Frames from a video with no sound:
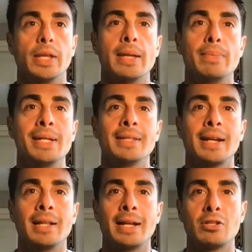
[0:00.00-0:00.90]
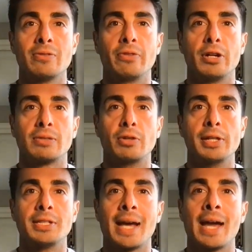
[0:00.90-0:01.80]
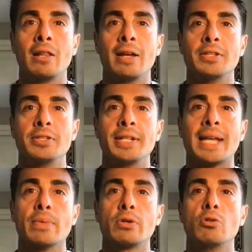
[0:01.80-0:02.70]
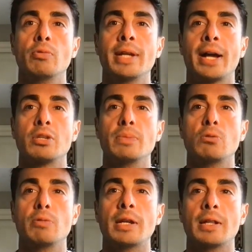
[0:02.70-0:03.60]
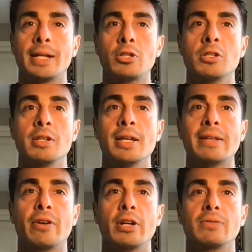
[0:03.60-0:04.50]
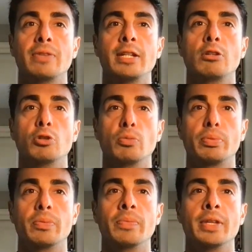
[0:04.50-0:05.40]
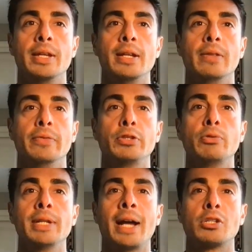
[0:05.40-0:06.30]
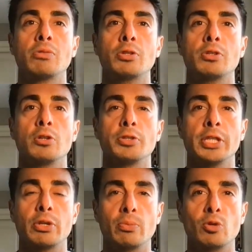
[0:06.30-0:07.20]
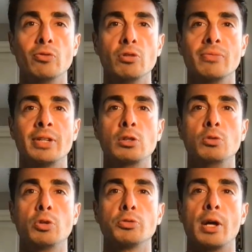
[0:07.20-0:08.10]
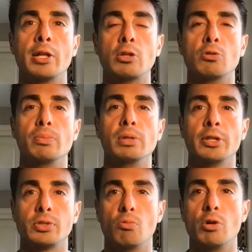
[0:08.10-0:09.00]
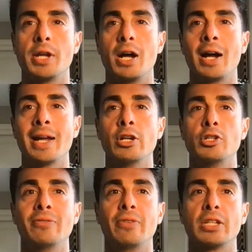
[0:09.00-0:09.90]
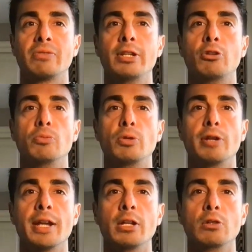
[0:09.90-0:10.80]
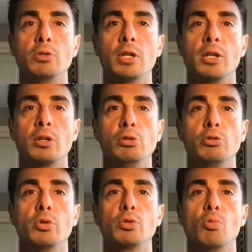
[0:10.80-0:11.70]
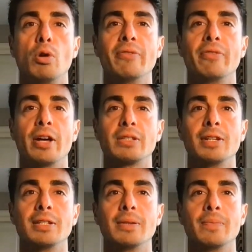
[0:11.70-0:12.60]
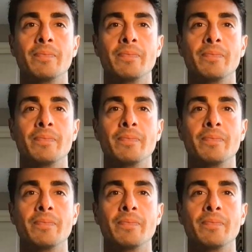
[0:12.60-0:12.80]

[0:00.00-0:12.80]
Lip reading: It means that glycogen phosphorylase catalyzes a chemical reaction between glycogen and a phosphate group. This reaction results in the removal of a glucose molecule plus one high-energy phosphate group, creating glucose 1-phosphate.